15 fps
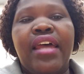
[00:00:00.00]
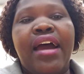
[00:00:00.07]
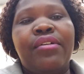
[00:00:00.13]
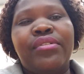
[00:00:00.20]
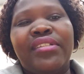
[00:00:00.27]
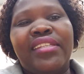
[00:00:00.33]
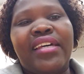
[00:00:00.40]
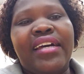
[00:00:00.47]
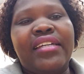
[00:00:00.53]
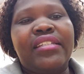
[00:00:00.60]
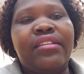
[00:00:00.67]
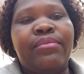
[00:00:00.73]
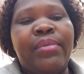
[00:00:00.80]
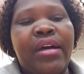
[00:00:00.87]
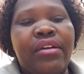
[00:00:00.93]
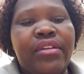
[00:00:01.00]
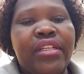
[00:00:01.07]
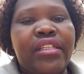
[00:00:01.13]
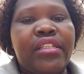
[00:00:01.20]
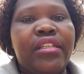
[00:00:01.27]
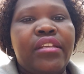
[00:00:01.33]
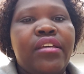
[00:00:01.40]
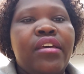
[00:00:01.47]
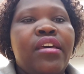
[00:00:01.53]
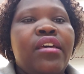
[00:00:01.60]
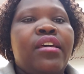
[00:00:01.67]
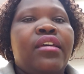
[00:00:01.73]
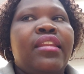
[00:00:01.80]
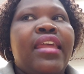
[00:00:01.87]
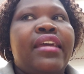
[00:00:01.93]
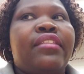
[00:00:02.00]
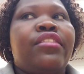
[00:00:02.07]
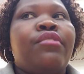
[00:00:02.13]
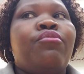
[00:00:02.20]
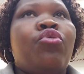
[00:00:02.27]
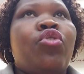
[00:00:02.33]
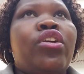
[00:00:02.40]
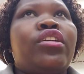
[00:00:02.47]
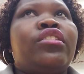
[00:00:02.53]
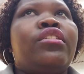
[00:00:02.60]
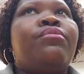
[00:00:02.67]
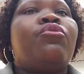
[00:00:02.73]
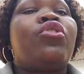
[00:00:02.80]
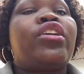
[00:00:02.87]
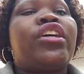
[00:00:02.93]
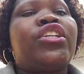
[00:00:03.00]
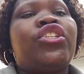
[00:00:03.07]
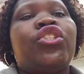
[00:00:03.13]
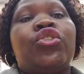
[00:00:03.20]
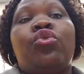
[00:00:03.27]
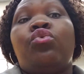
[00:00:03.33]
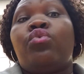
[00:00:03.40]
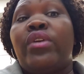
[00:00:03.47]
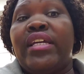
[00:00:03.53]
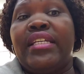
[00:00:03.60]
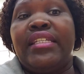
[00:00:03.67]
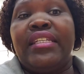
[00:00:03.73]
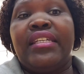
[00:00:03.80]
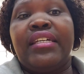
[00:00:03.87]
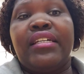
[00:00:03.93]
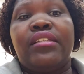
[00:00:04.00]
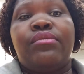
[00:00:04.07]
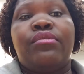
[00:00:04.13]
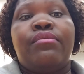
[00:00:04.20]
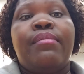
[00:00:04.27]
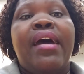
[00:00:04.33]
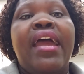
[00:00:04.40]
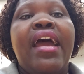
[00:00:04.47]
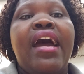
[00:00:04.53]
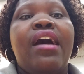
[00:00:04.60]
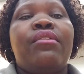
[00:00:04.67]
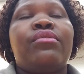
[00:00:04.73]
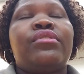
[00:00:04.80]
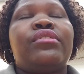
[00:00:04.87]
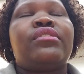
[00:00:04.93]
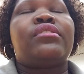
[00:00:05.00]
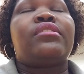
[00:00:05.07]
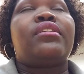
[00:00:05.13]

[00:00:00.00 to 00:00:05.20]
downside about it, like the mortgage is great because with my house